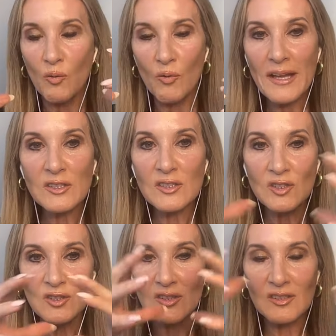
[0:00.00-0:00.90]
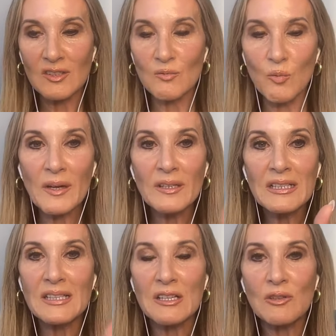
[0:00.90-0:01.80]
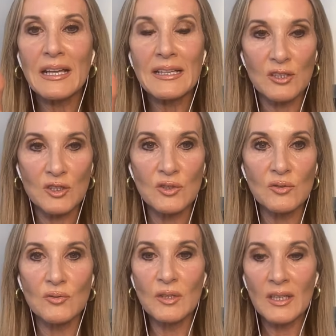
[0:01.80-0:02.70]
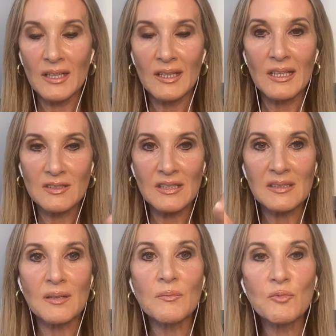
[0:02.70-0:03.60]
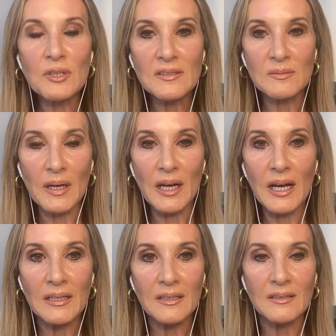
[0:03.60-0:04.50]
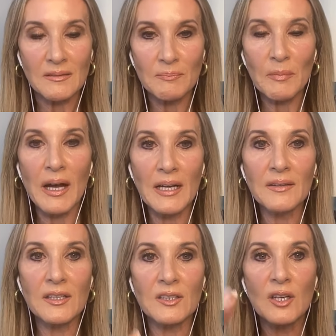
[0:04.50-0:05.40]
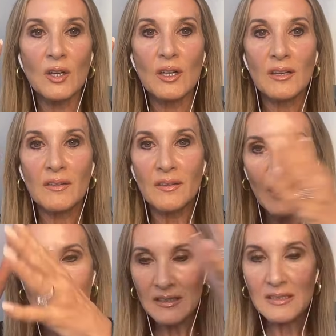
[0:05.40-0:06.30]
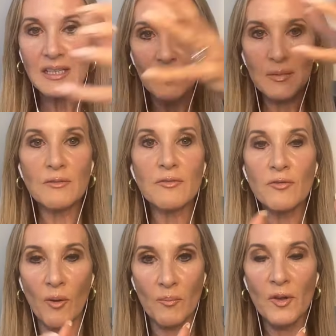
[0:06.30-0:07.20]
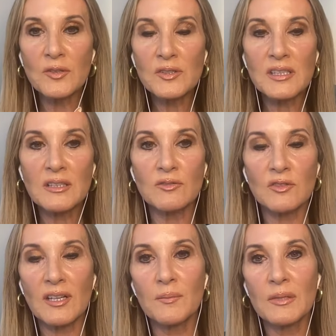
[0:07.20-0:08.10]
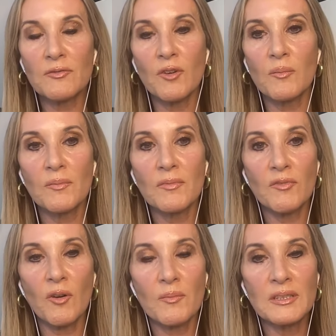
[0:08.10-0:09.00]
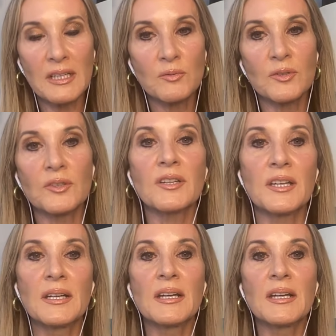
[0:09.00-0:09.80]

that's what is that related to? It's there's some reason behind behind that. That is coming from those signals are coming from from the network. Okay,